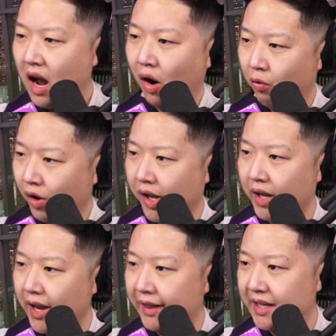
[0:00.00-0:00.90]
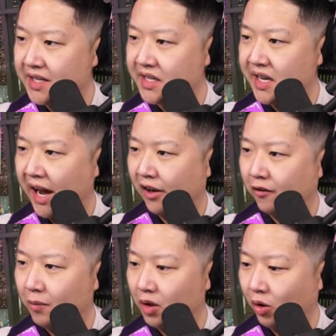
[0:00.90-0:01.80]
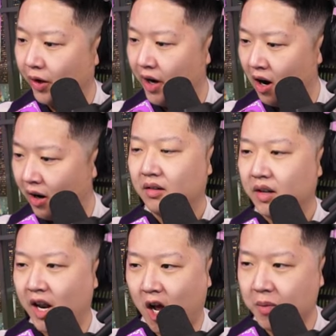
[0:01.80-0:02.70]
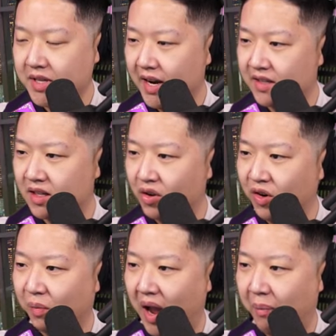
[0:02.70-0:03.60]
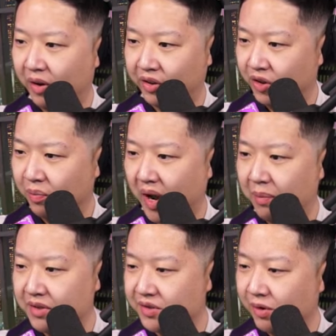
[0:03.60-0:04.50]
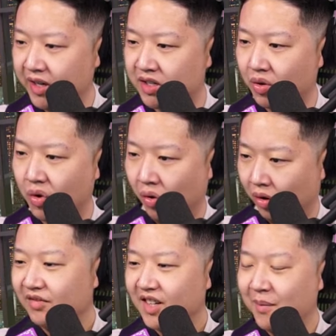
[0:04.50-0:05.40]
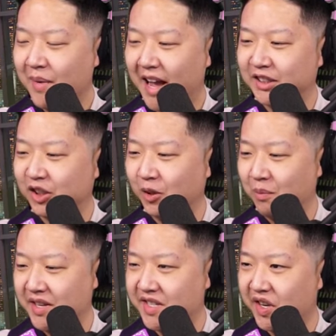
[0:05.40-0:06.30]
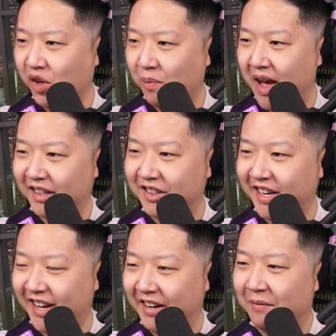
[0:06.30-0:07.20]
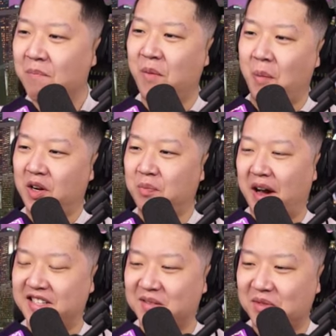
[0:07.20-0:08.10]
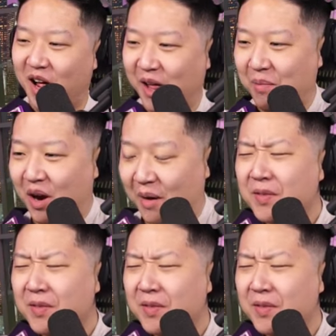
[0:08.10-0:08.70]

I really like this style from Lori Art. It helps that it's Lunar Piper, and Lunar Piper is already so cool. Imagine your mystical magic getting mimicked by some lollipop.